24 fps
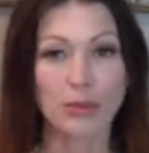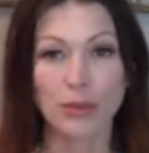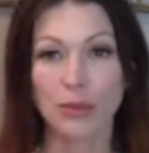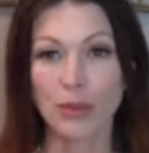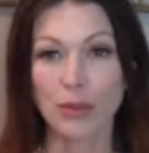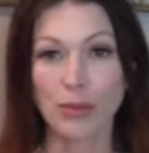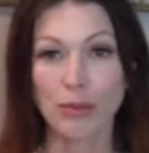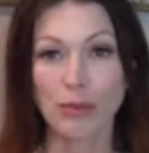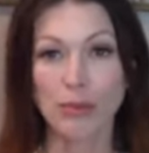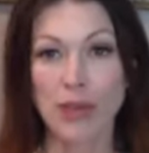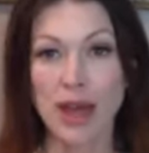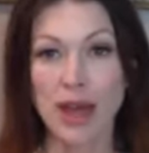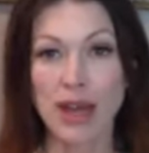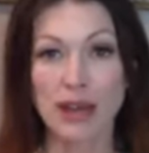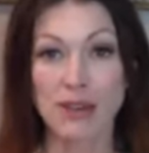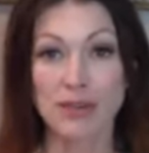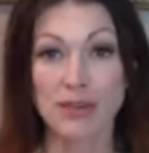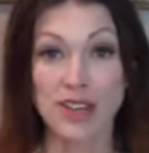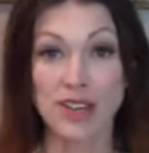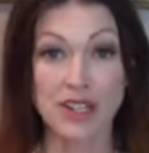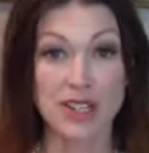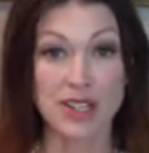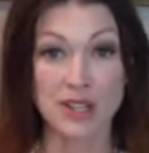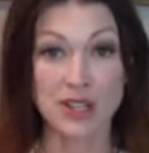
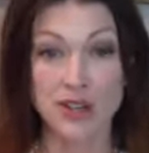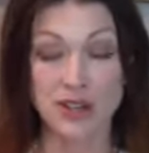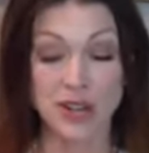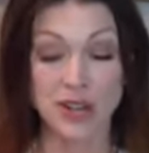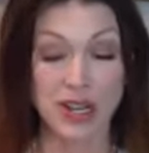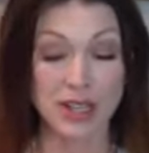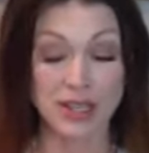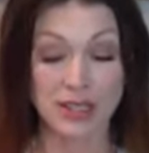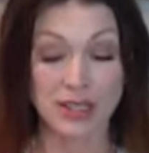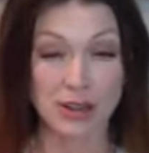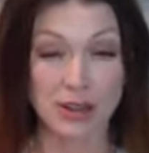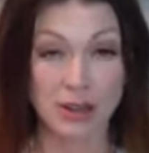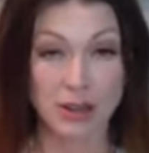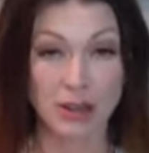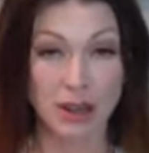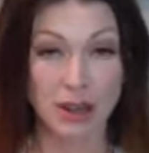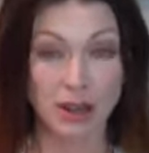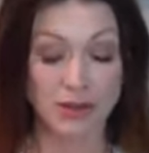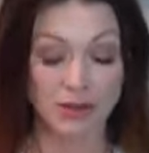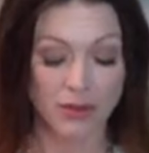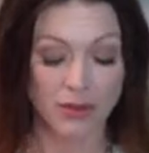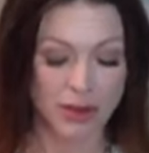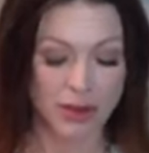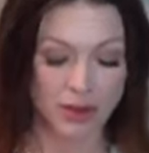manifest stress in our
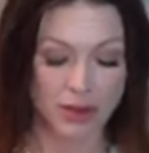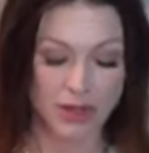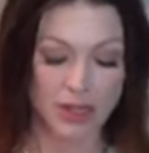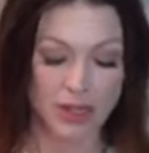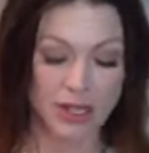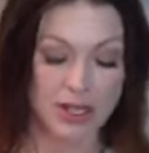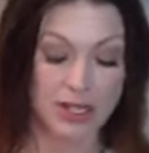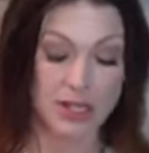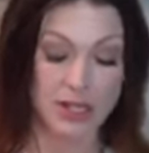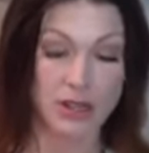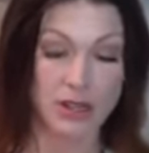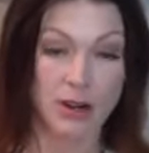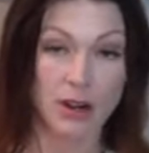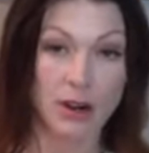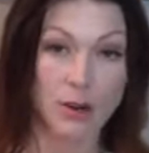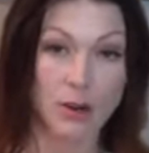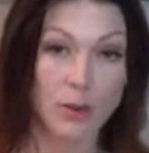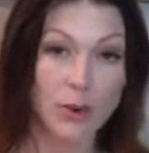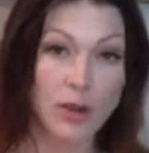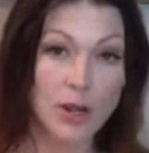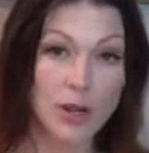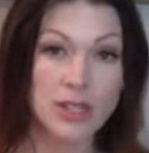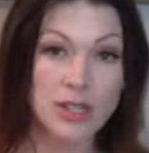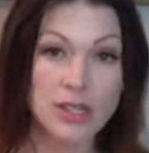life, whether it's in our
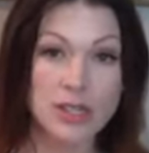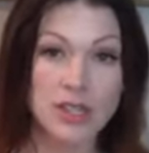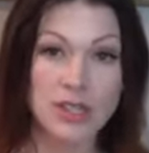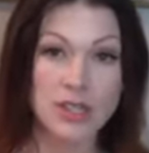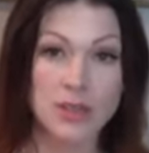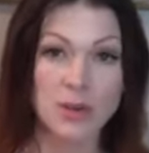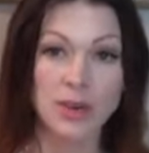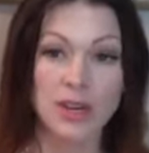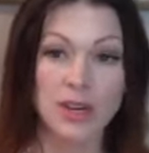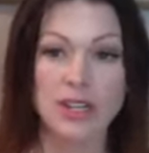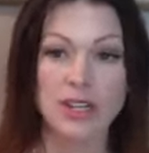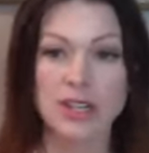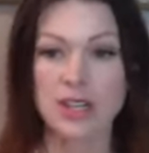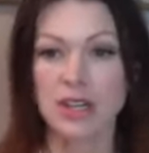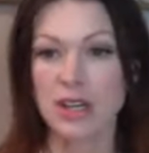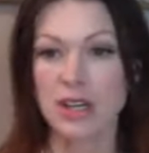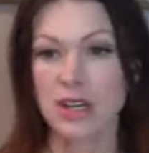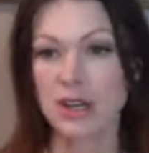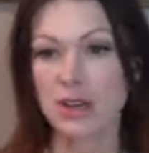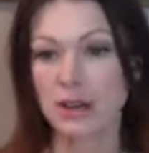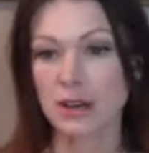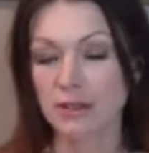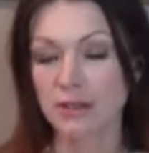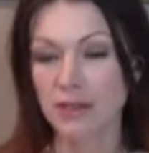work
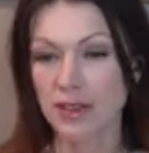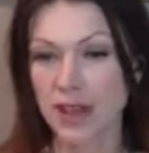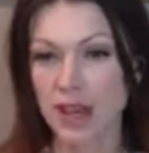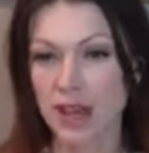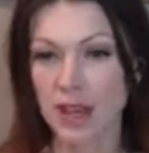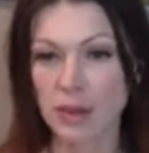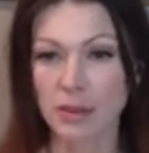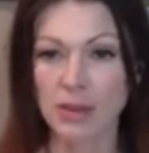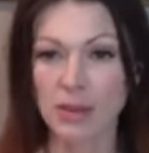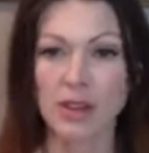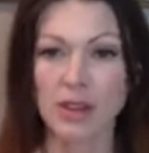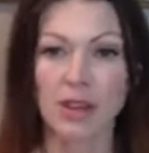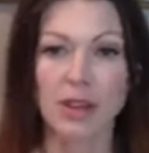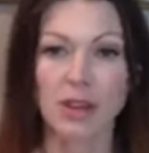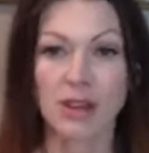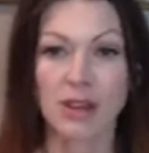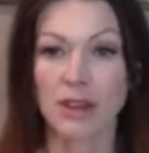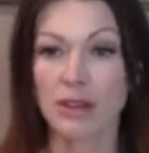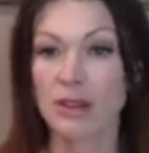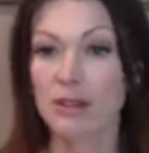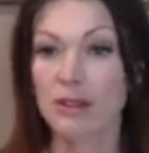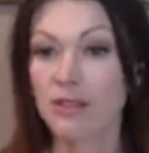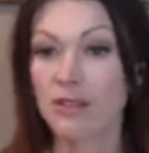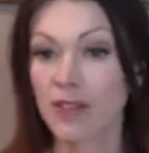situation, your family,
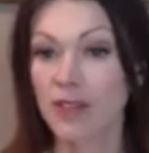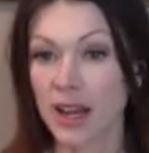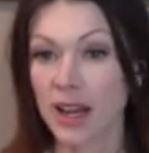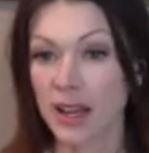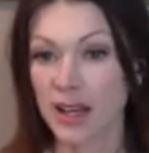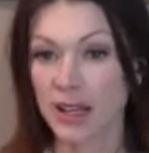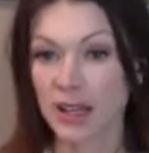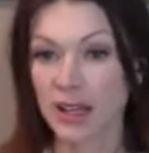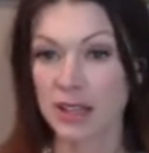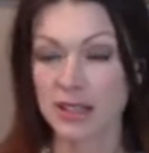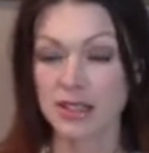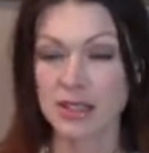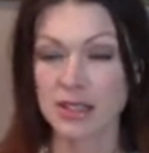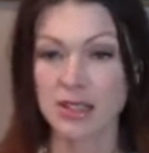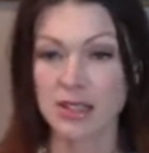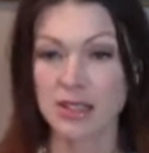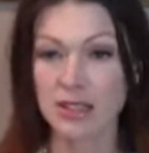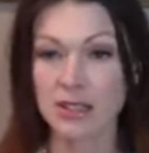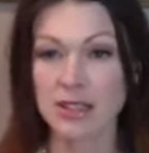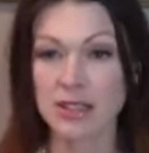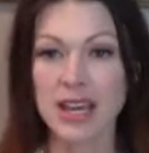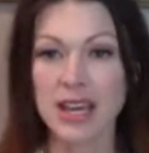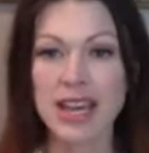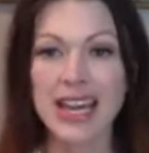your
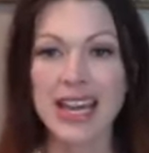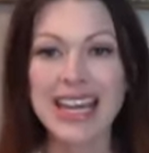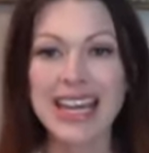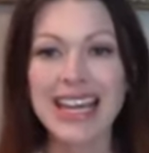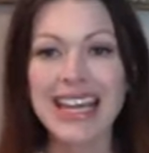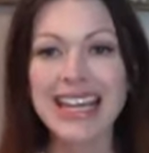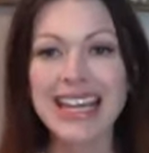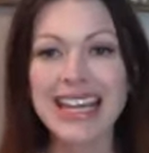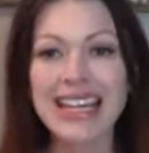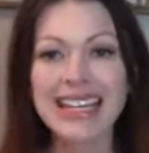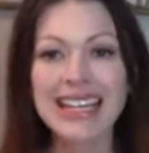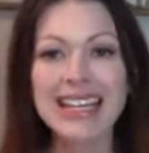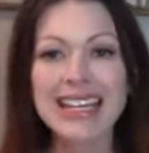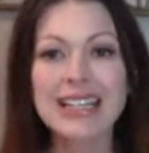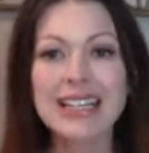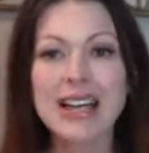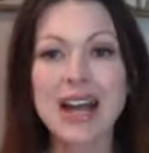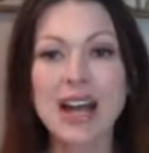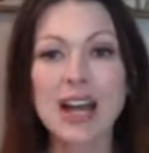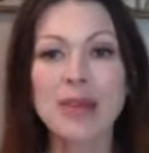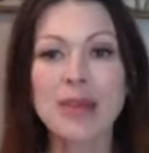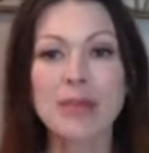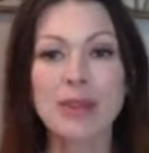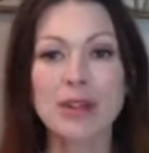finances,
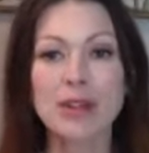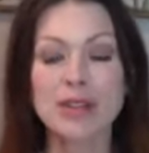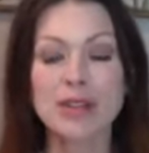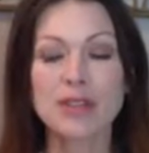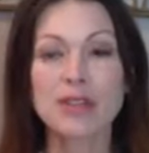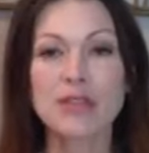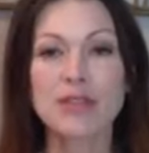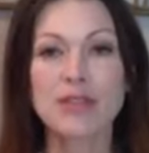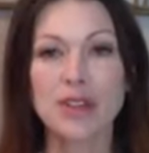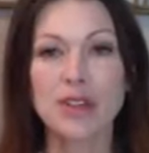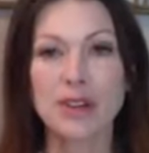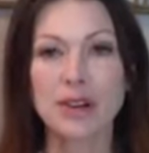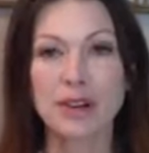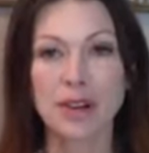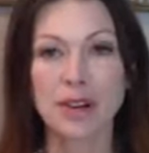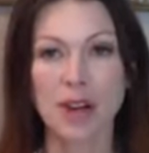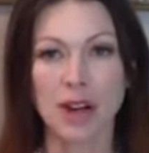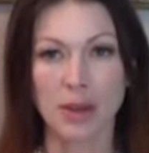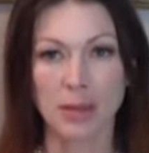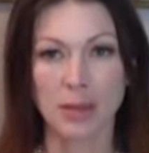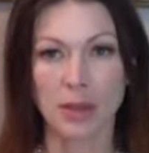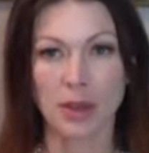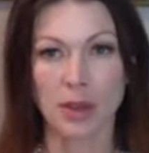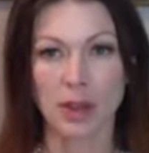anytime there's fear
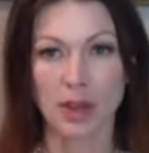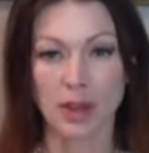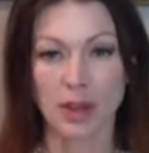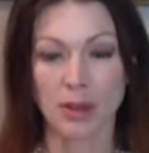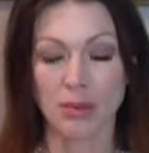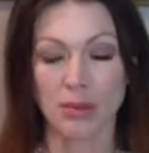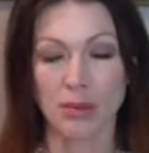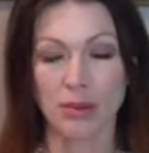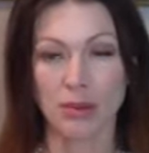coming up